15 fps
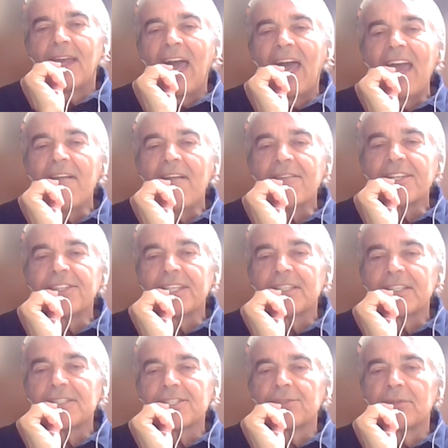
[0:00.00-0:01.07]
everything
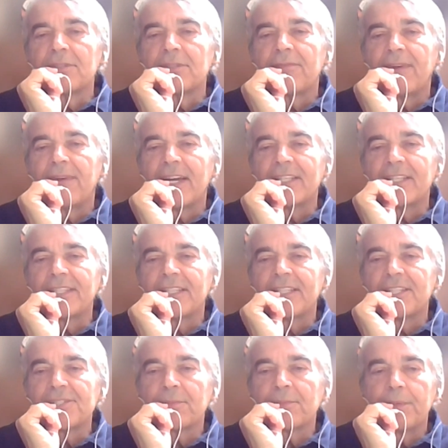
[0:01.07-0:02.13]
is nullified and
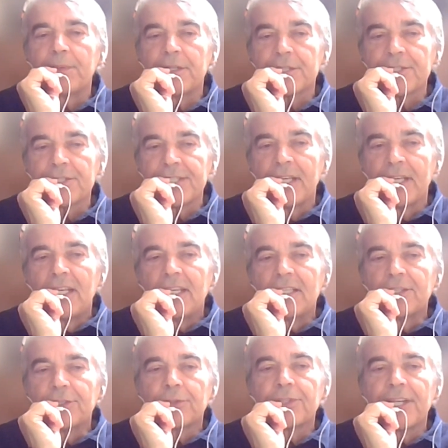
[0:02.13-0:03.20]
disappears
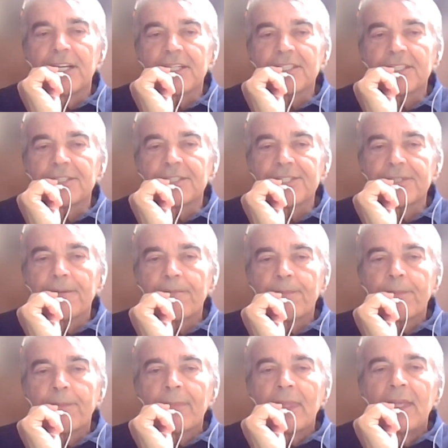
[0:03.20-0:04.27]
into darkness.
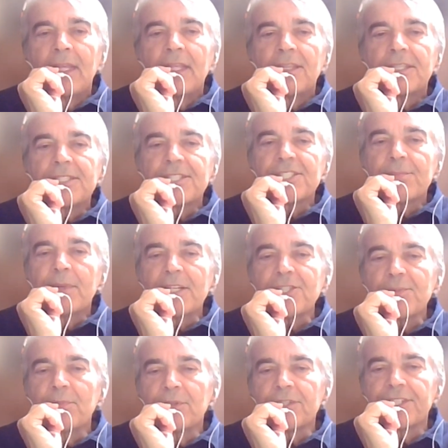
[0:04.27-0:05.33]
This is much more